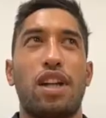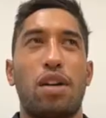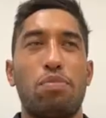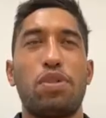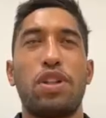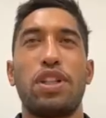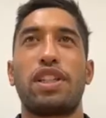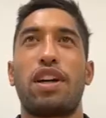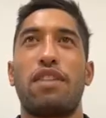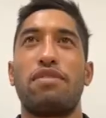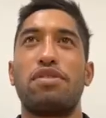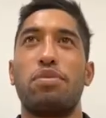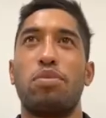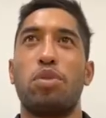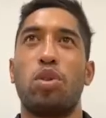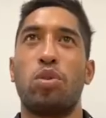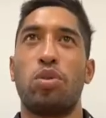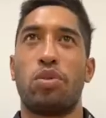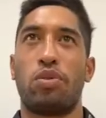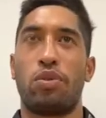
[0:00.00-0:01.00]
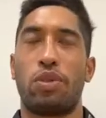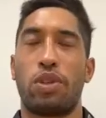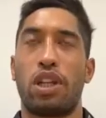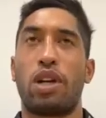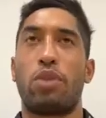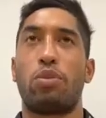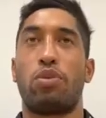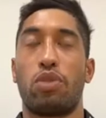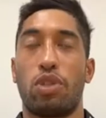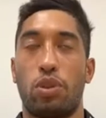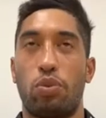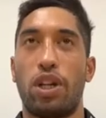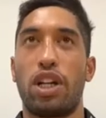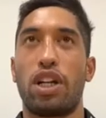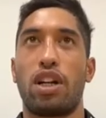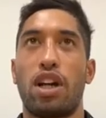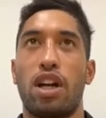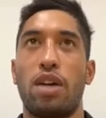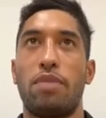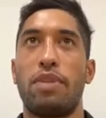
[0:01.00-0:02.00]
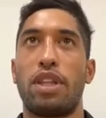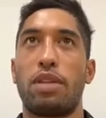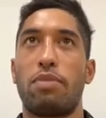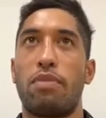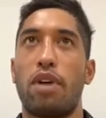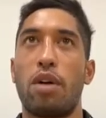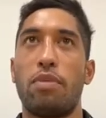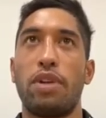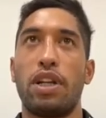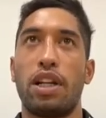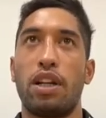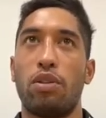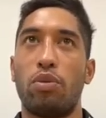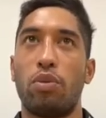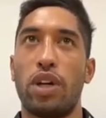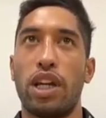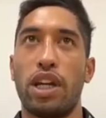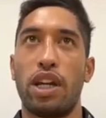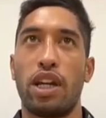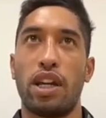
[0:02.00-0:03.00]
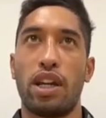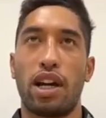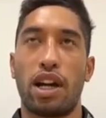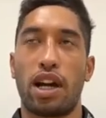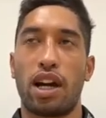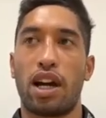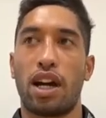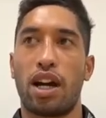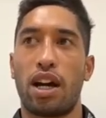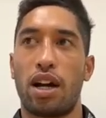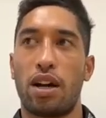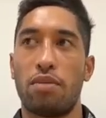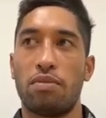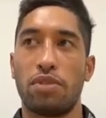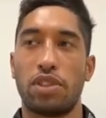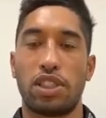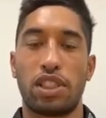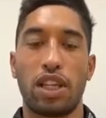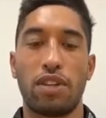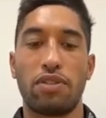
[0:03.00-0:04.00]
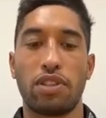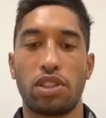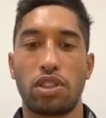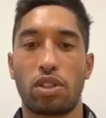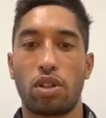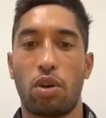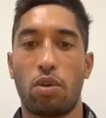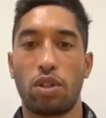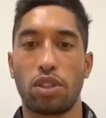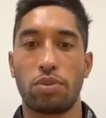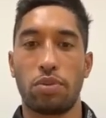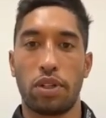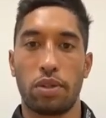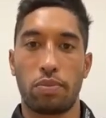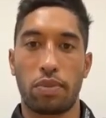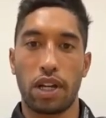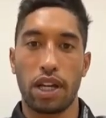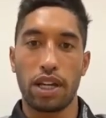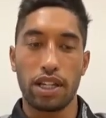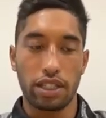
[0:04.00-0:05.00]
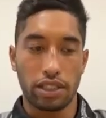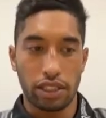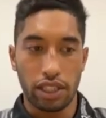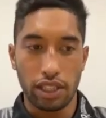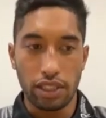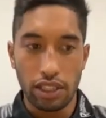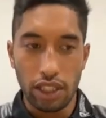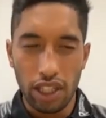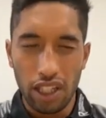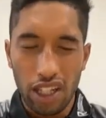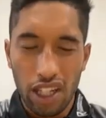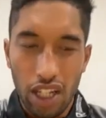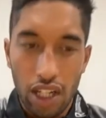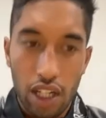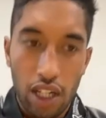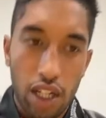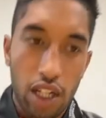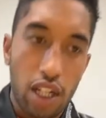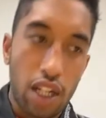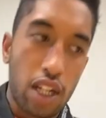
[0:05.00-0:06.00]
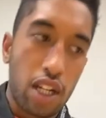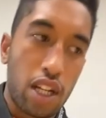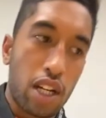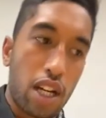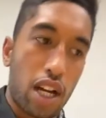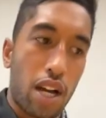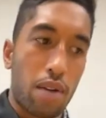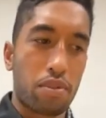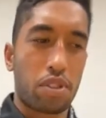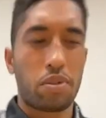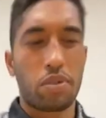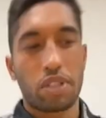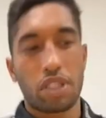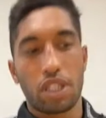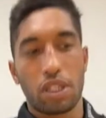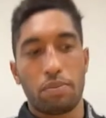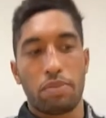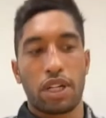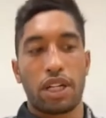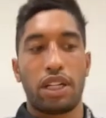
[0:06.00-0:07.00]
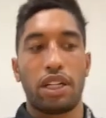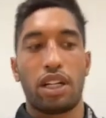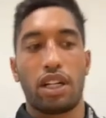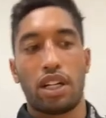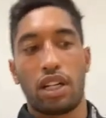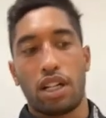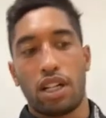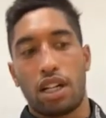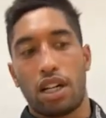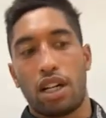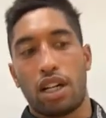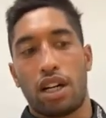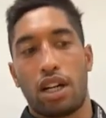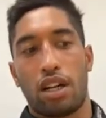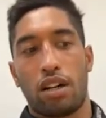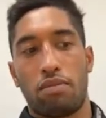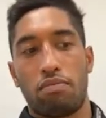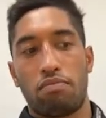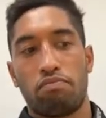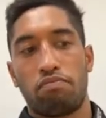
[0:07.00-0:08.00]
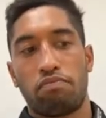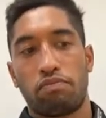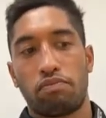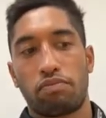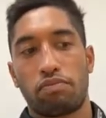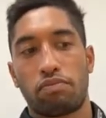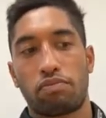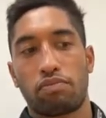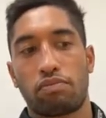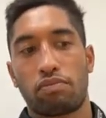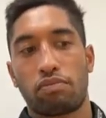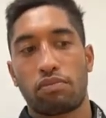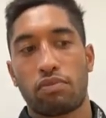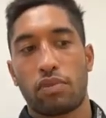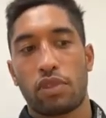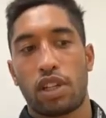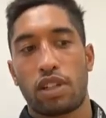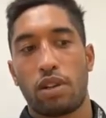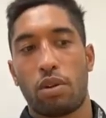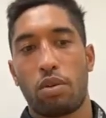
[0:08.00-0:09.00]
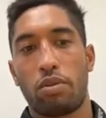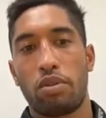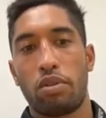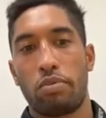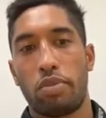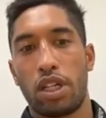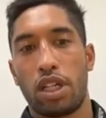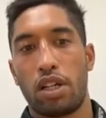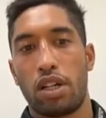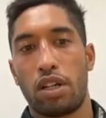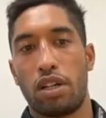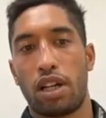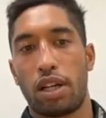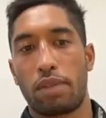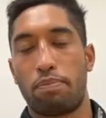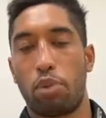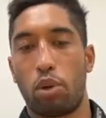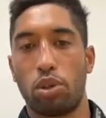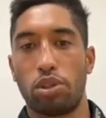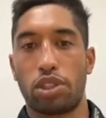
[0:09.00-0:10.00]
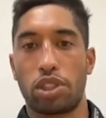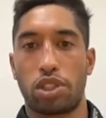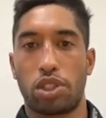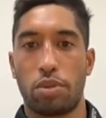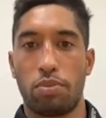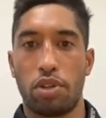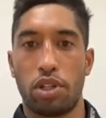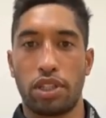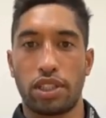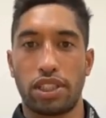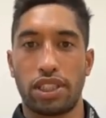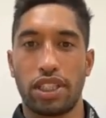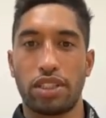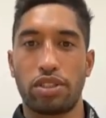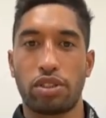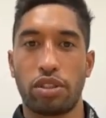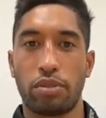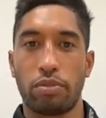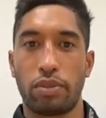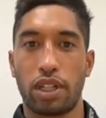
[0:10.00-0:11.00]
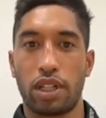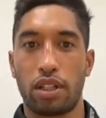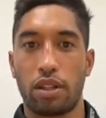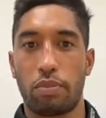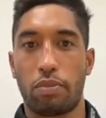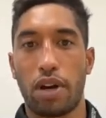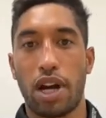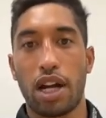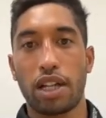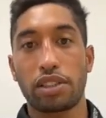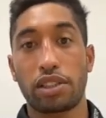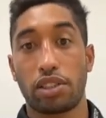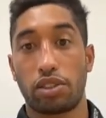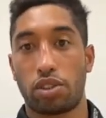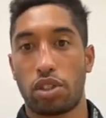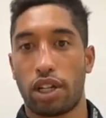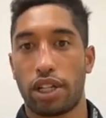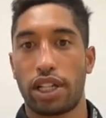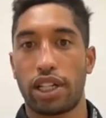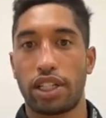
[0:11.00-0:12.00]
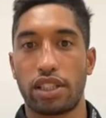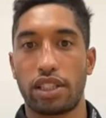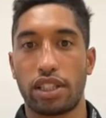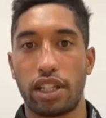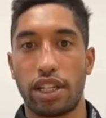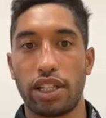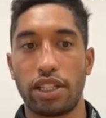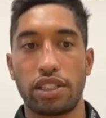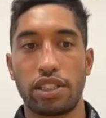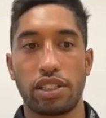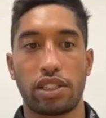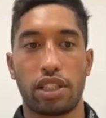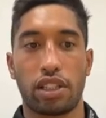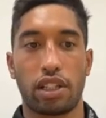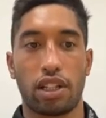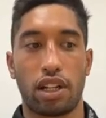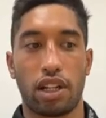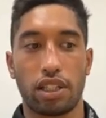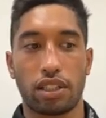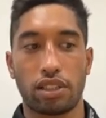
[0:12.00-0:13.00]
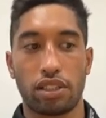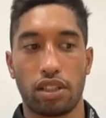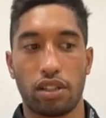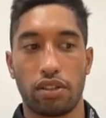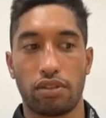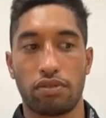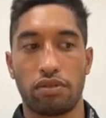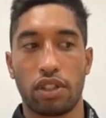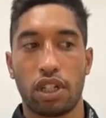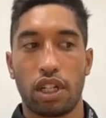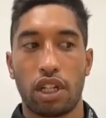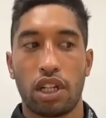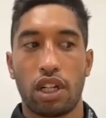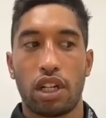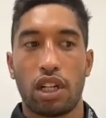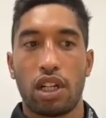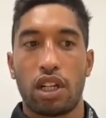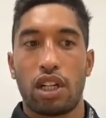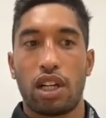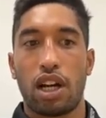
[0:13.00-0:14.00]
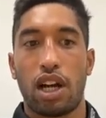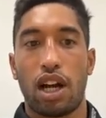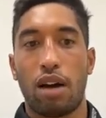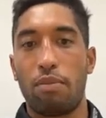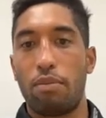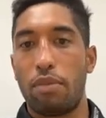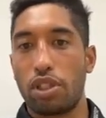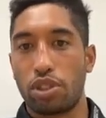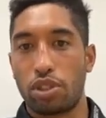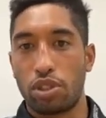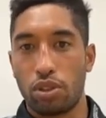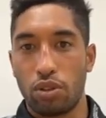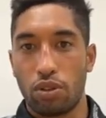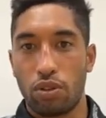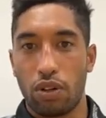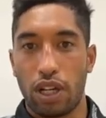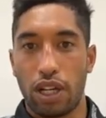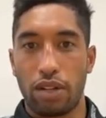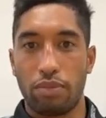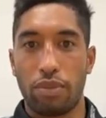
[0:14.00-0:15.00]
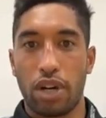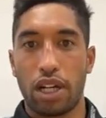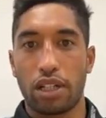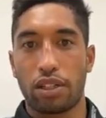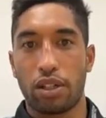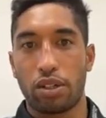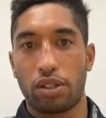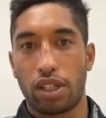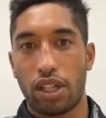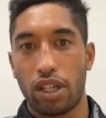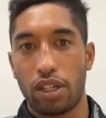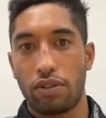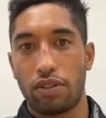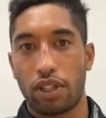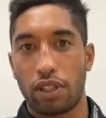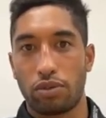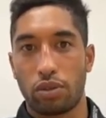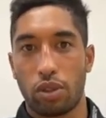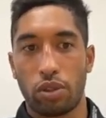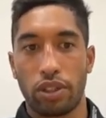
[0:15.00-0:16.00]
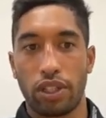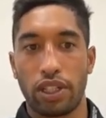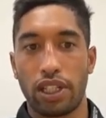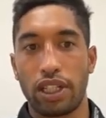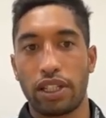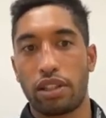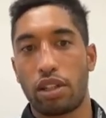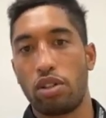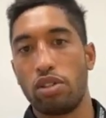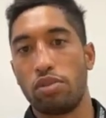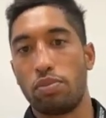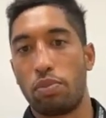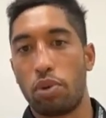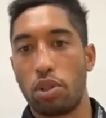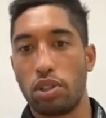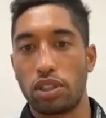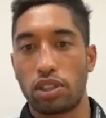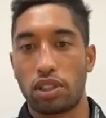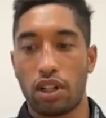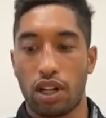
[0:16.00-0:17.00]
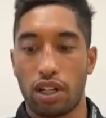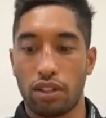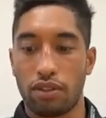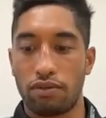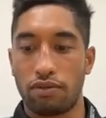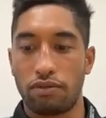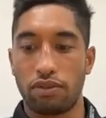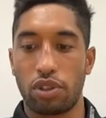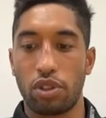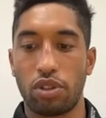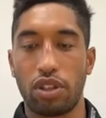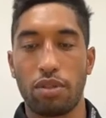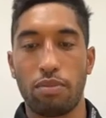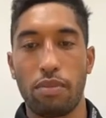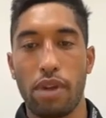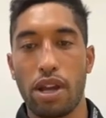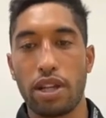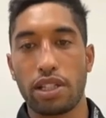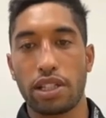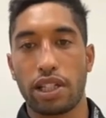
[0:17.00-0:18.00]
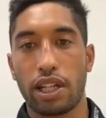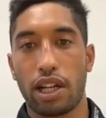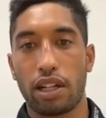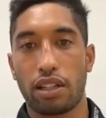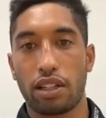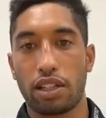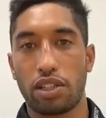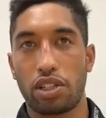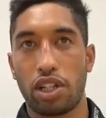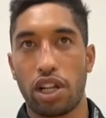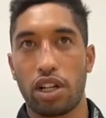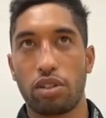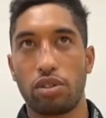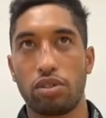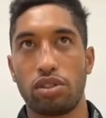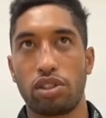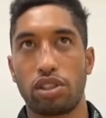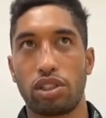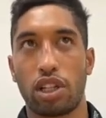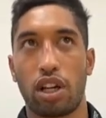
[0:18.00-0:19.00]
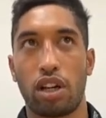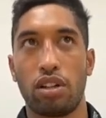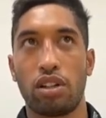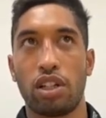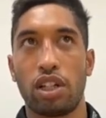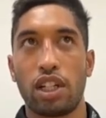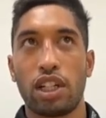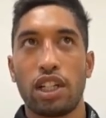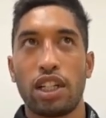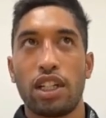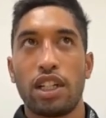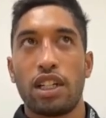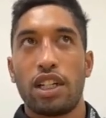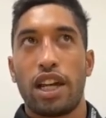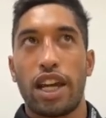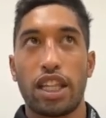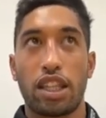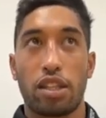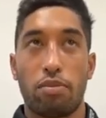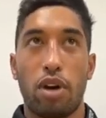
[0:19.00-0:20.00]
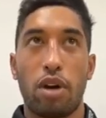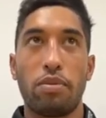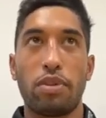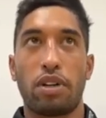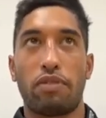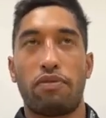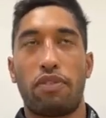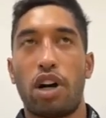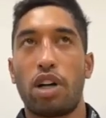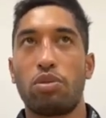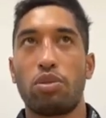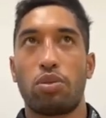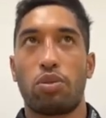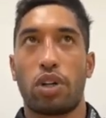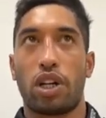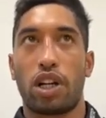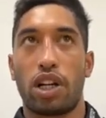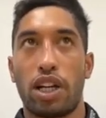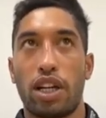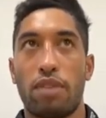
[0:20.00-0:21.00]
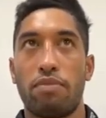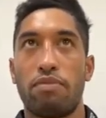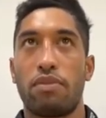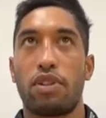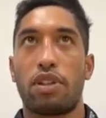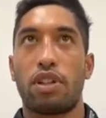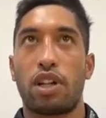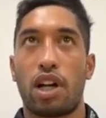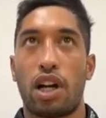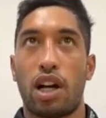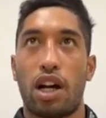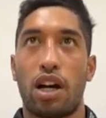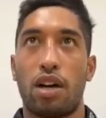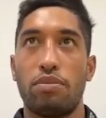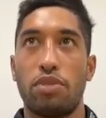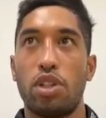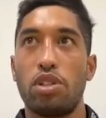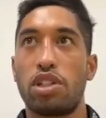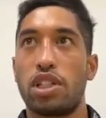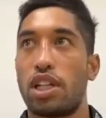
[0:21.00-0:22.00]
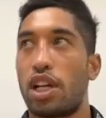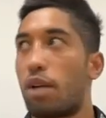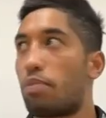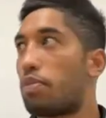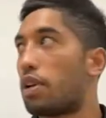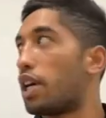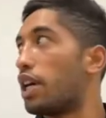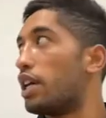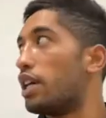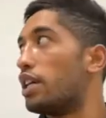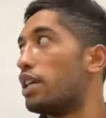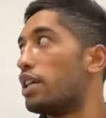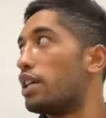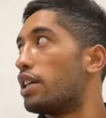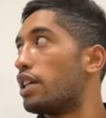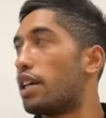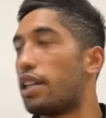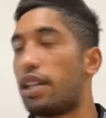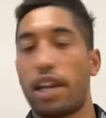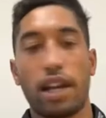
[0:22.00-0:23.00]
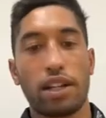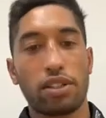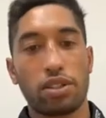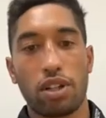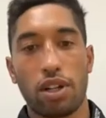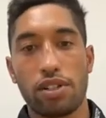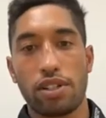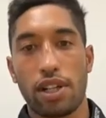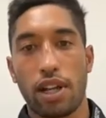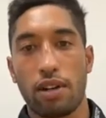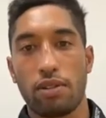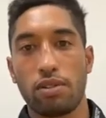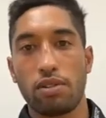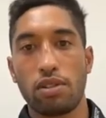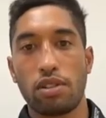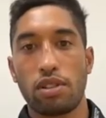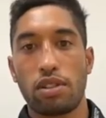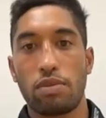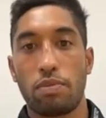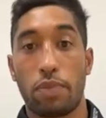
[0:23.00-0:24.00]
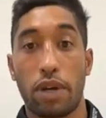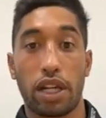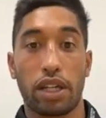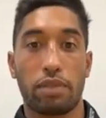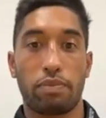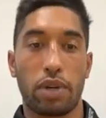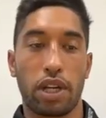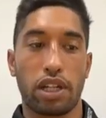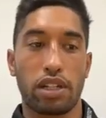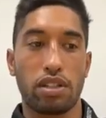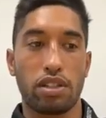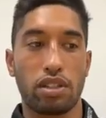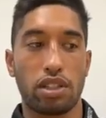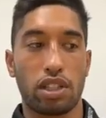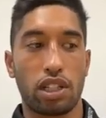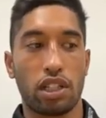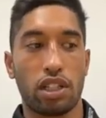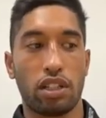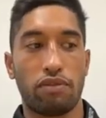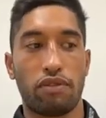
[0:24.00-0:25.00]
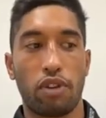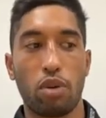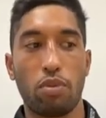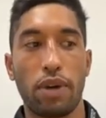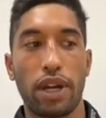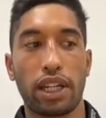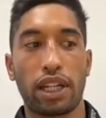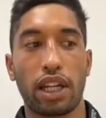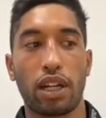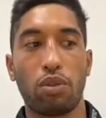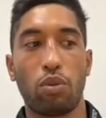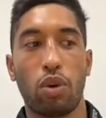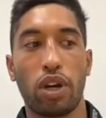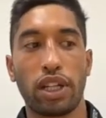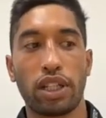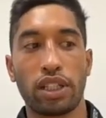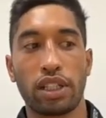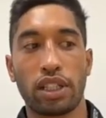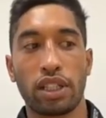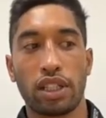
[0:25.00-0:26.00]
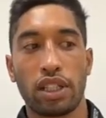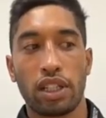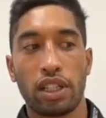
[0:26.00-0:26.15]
I'm pretty comfortable with it, with where I am at the moment and where um, Stephen Scott wants me to play at centre. Um, especially being a um, I want me to be a like ball distributing centre in the middle of the park to try to to the edges to the likes of uh, Missile and Mark O'Keefe and Rory and let those boys kind of do their magic out in the channels. So at the moment, I find with where I am, um, usually I play in the outside channels back back in New Zealand, fullback and wing.